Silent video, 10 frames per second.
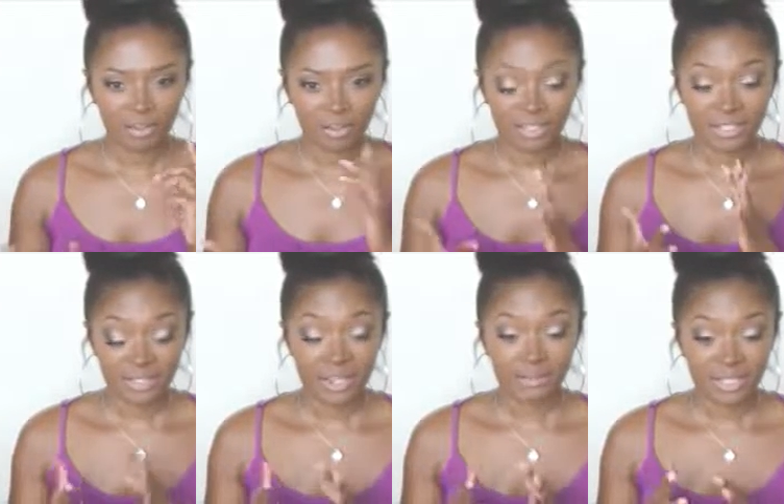all the
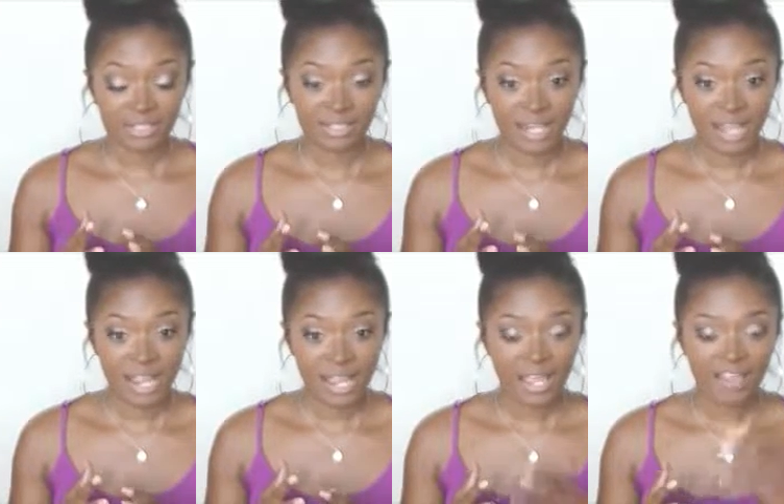assignments that I
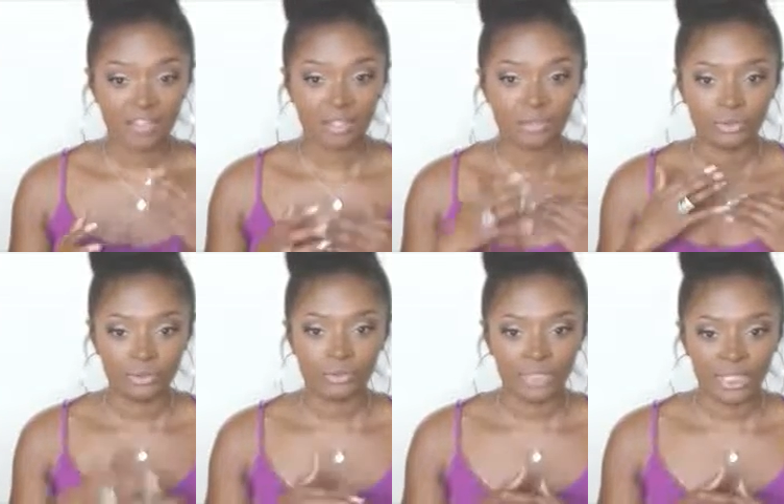had and their
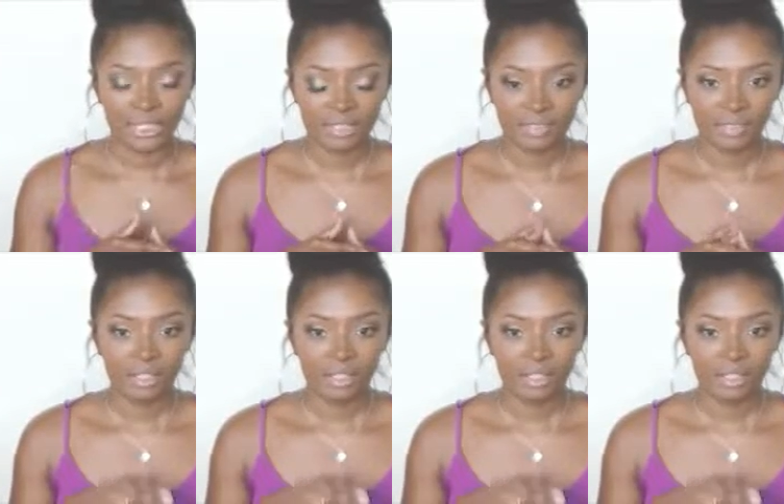due dates.